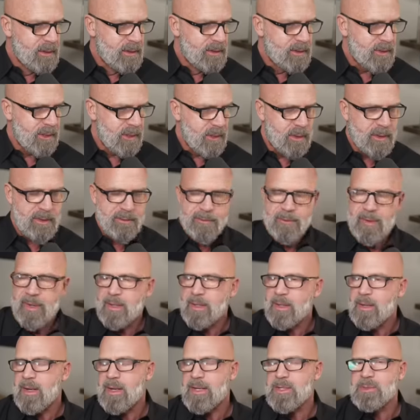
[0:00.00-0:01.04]
So I go to the
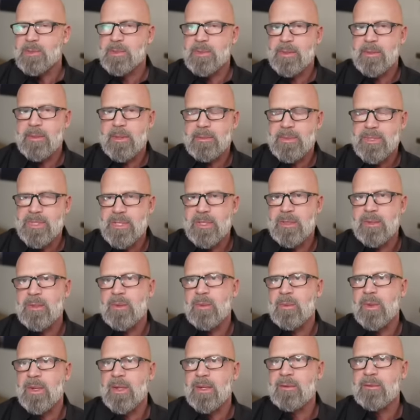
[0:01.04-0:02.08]
fucking hospital. I'm sitting
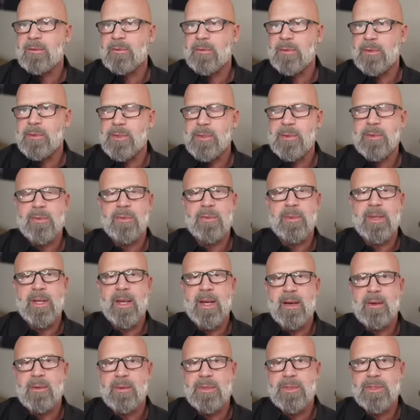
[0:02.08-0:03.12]
there waiting for 2, 3
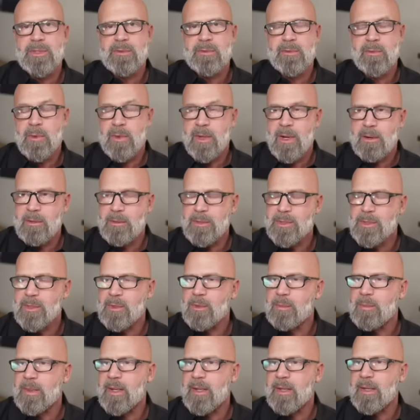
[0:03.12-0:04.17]
hours, 4 hours
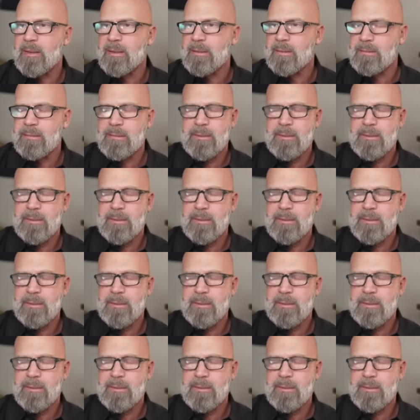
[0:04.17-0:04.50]
go by.